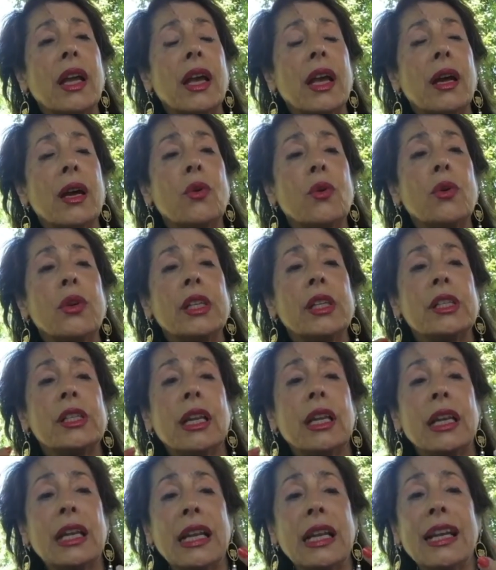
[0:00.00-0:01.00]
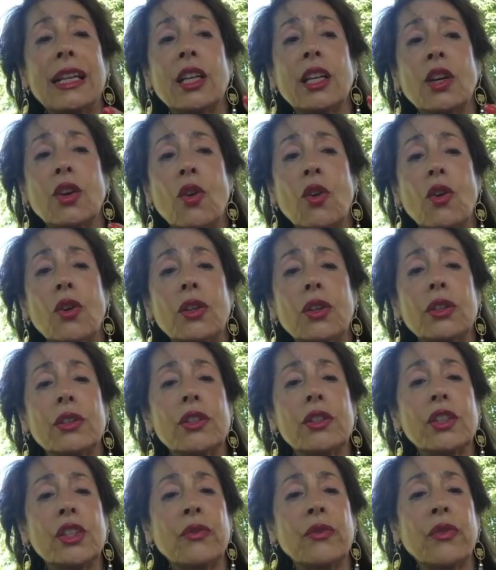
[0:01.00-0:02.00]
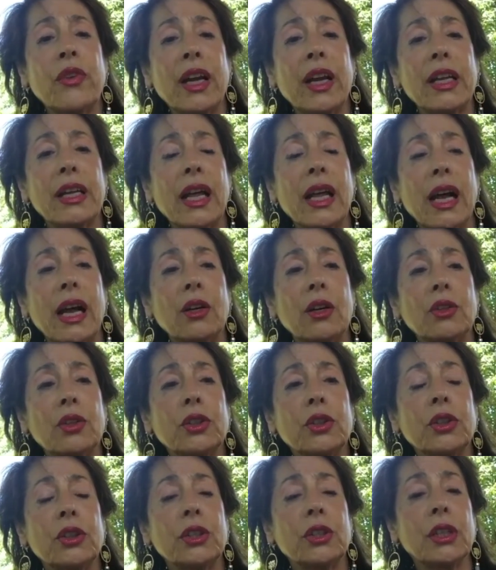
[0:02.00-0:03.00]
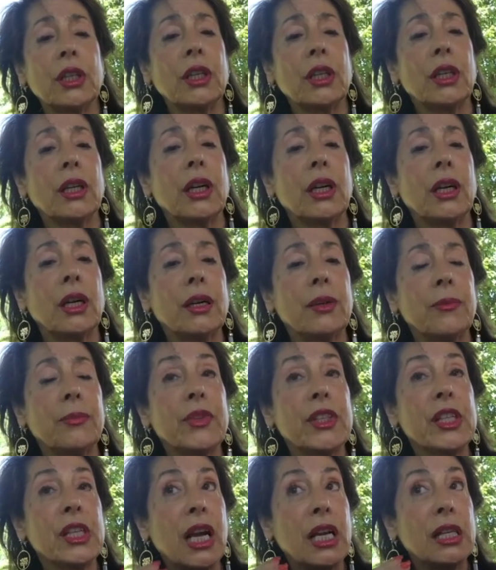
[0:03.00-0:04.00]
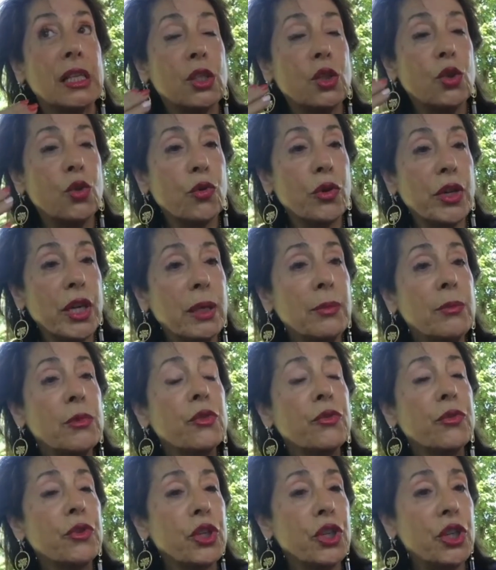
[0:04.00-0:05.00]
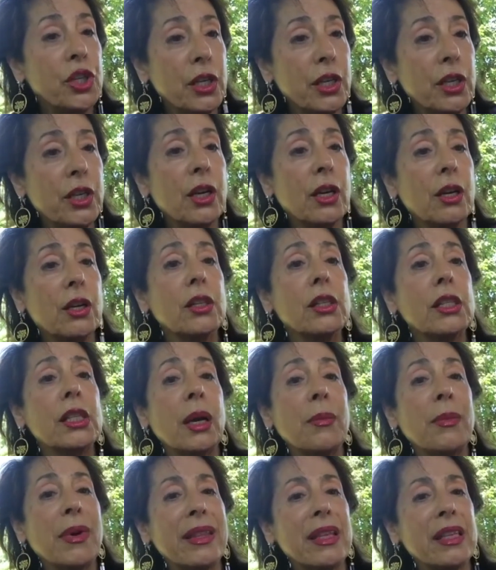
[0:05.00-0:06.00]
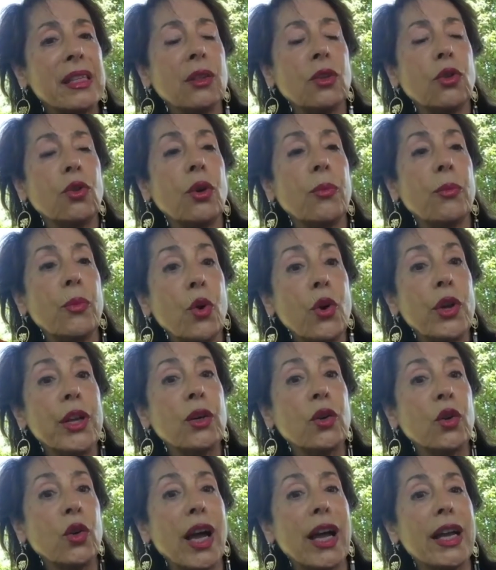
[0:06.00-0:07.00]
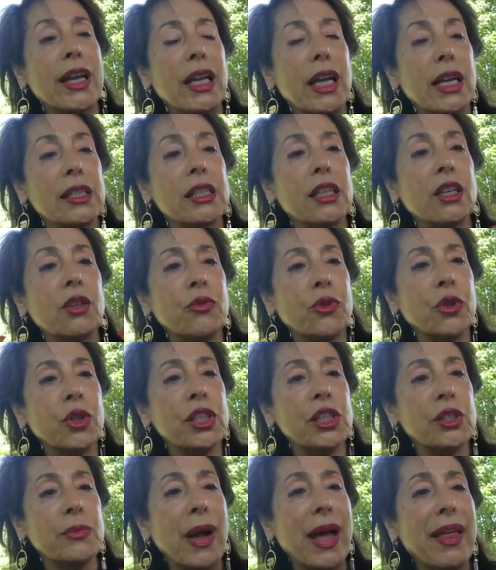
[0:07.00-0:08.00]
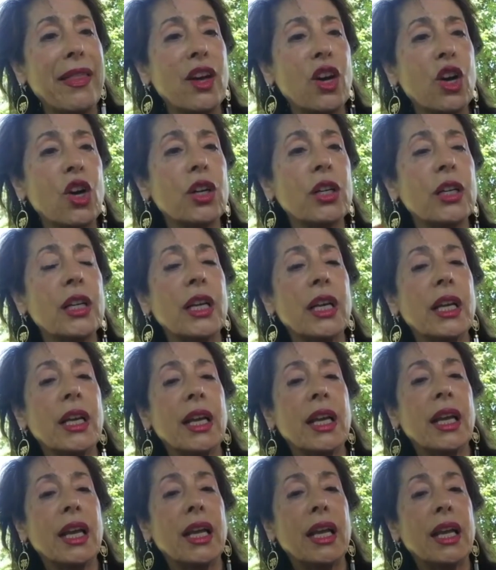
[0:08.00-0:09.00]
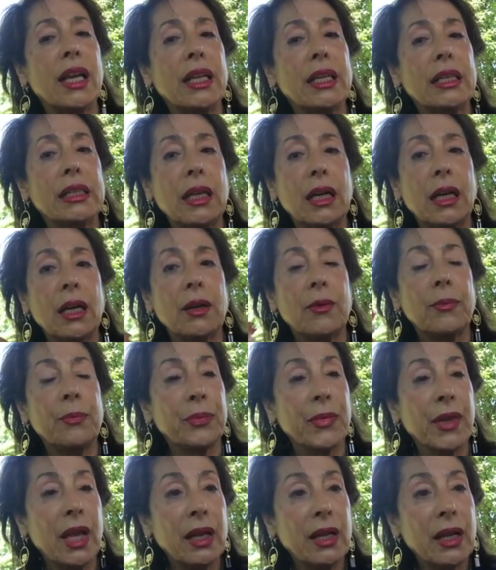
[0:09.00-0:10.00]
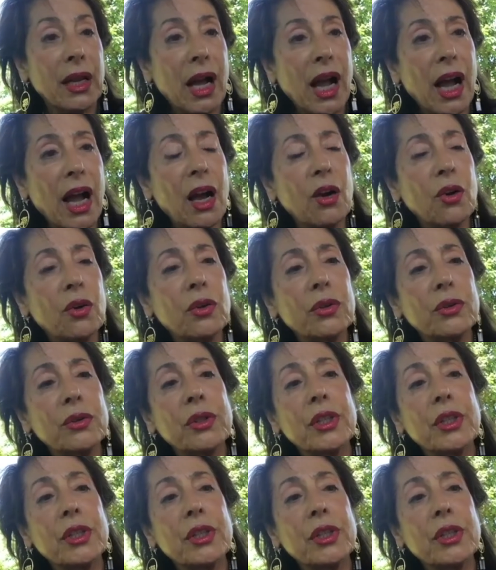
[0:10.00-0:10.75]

which later on she find out. Um, she has dreams for years about this little boy crying, asking for his mother, mm. and um, and how